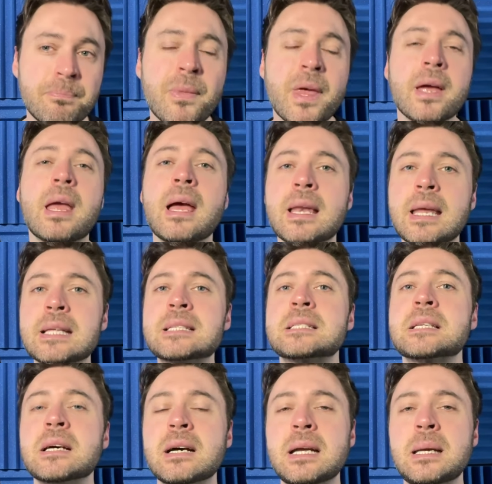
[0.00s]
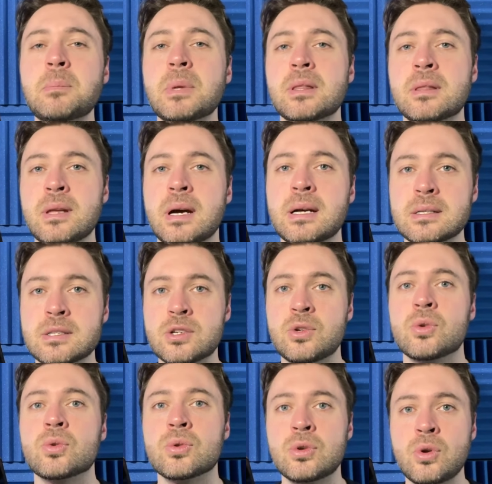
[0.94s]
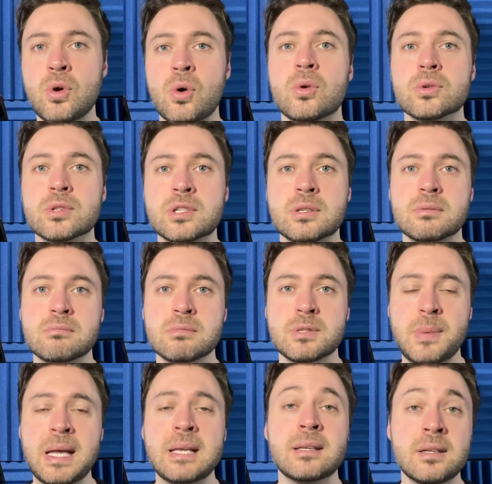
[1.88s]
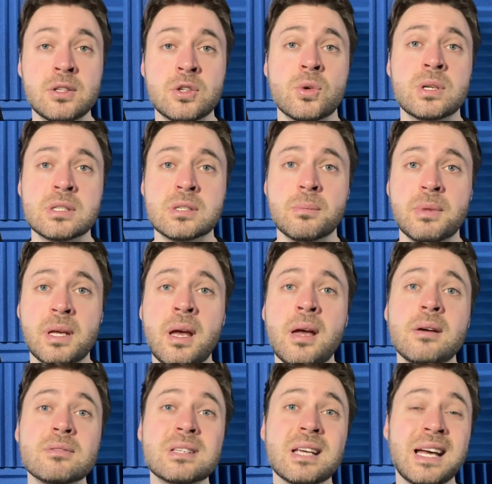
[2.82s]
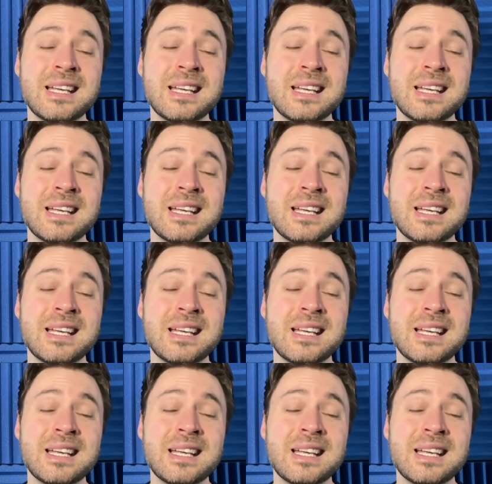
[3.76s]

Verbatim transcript: Again, it's time that you're not spending doing something else,